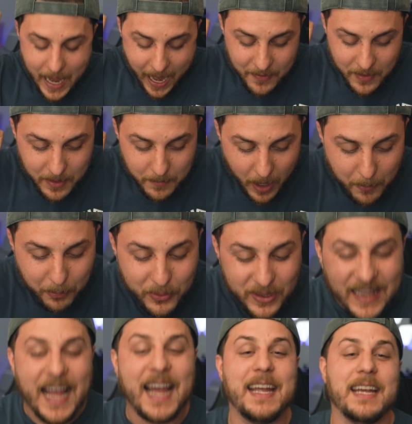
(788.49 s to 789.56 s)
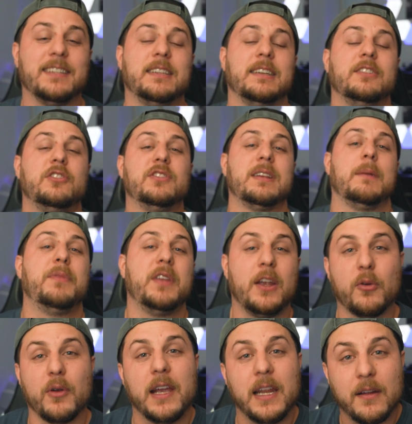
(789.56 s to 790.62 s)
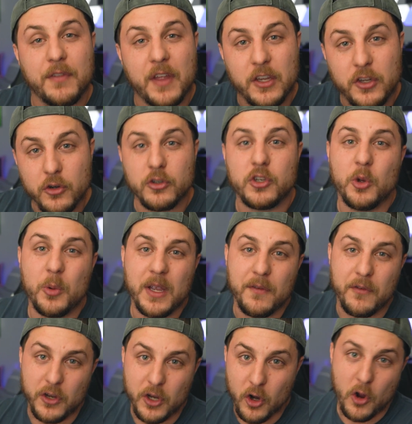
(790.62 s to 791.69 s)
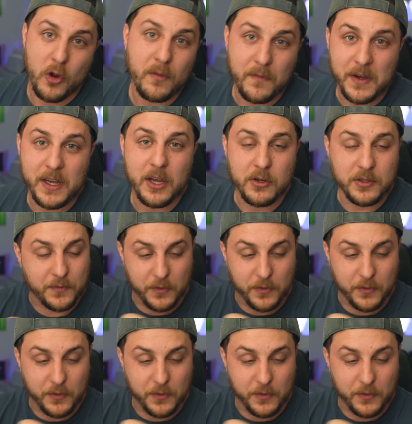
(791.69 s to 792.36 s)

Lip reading: and then apply it to something creative that you're doing for your own videos,